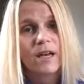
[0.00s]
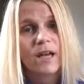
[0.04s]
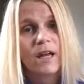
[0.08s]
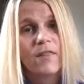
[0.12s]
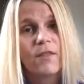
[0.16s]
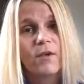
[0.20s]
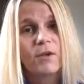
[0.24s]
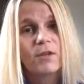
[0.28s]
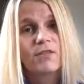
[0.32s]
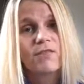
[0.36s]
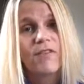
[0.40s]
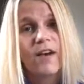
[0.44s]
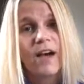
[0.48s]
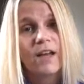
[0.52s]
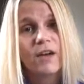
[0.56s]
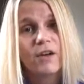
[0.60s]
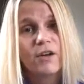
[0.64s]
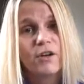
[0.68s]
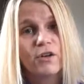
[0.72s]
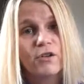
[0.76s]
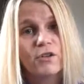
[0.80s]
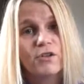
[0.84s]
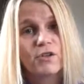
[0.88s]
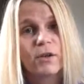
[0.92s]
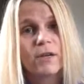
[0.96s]
And those
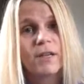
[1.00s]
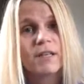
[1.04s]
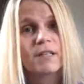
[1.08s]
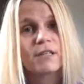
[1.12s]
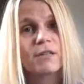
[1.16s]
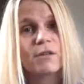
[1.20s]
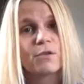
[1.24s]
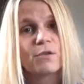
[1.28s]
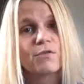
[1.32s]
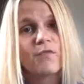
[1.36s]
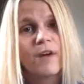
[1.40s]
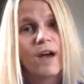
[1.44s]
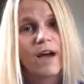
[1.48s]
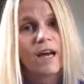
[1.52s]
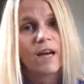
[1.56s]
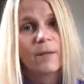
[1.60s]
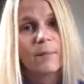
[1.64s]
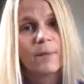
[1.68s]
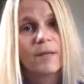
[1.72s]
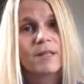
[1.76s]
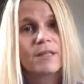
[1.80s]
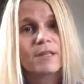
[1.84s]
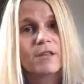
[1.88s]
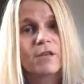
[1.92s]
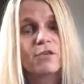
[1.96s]
phytonutrients and those
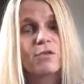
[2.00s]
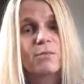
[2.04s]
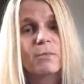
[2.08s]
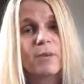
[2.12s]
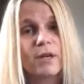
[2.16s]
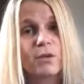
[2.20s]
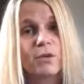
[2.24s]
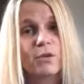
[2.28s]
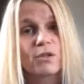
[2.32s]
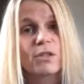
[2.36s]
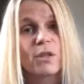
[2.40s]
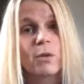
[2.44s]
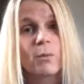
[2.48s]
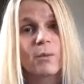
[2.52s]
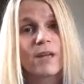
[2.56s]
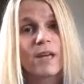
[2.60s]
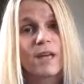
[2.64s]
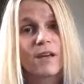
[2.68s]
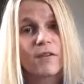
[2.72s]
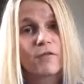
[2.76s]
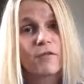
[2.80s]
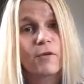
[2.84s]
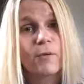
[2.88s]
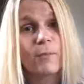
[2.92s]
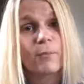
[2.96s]
vitamins and those minerals that we
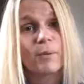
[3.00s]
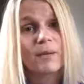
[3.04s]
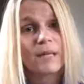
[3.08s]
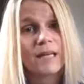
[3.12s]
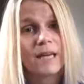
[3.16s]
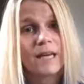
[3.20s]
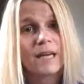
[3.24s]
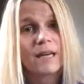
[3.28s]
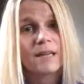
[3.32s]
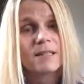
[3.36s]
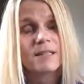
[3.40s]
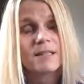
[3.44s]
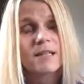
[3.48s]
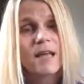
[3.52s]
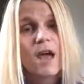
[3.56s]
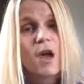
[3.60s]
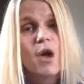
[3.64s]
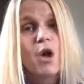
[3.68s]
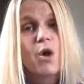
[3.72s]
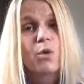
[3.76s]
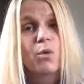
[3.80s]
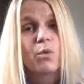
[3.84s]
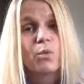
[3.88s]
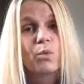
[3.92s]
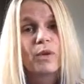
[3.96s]
get from plants
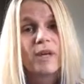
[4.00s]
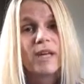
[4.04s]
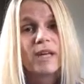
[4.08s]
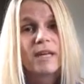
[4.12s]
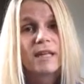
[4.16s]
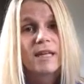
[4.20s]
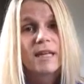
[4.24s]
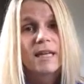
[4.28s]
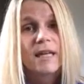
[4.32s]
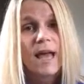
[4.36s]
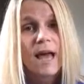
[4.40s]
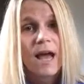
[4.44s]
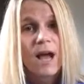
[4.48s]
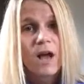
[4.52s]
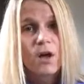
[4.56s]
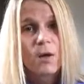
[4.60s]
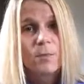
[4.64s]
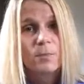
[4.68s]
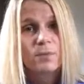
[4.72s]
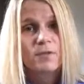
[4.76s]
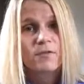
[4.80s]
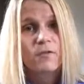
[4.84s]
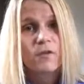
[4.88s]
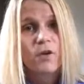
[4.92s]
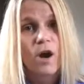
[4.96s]
really
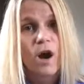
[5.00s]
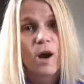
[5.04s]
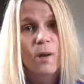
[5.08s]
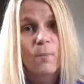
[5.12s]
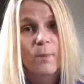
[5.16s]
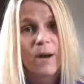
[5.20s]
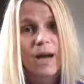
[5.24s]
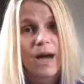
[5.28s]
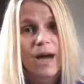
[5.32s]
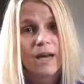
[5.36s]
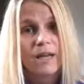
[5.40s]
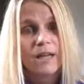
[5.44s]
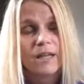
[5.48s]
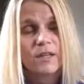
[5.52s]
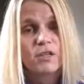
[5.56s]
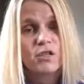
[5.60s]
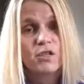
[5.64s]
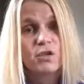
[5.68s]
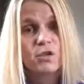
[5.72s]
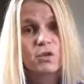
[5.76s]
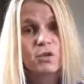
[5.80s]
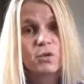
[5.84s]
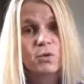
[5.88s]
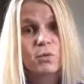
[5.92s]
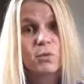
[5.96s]
helps for our body
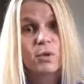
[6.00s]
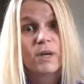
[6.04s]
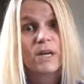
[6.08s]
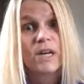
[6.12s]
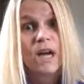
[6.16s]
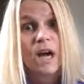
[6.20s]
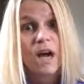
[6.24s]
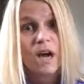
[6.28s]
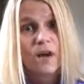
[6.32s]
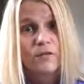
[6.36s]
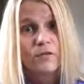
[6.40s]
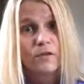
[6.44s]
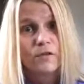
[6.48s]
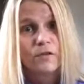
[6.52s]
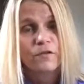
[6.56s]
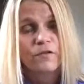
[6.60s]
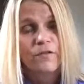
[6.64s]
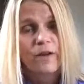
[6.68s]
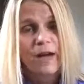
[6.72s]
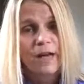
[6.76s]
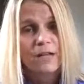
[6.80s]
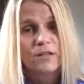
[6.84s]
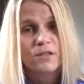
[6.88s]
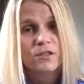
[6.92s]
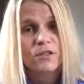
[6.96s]
to recover
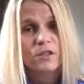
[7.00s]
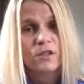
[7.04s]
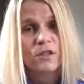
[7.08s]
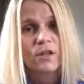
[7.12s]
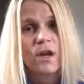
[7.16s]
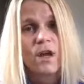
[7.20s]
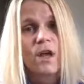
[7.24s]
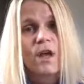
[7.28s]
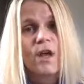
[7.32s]
faster.